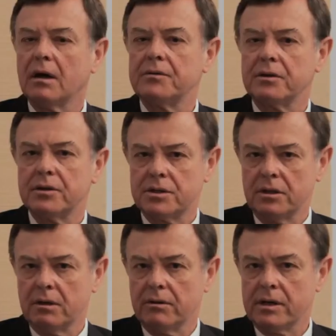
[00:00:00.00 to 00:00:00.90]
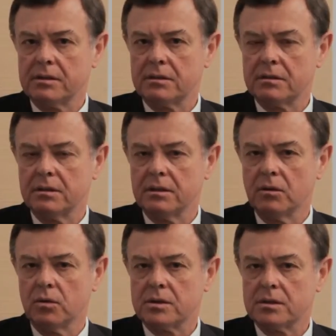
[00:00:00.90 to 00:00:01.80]
I think this year as the
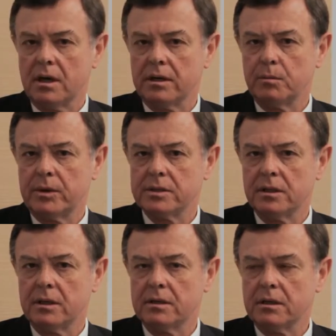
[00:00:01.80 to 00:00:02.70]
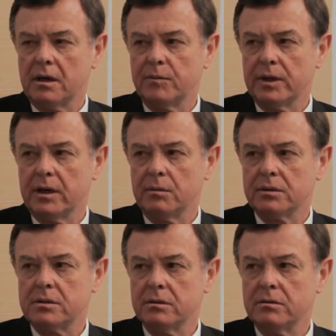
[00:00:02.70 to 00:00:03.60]
Law Society president, I've been
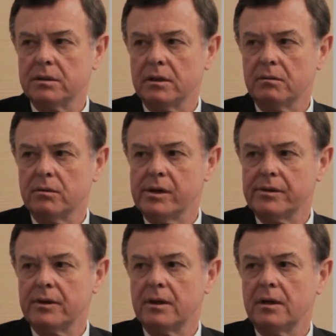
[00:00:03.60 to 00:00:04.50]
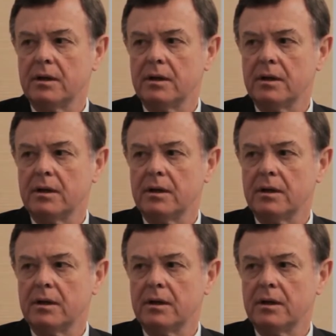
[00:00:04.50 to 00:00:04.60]
able to deal with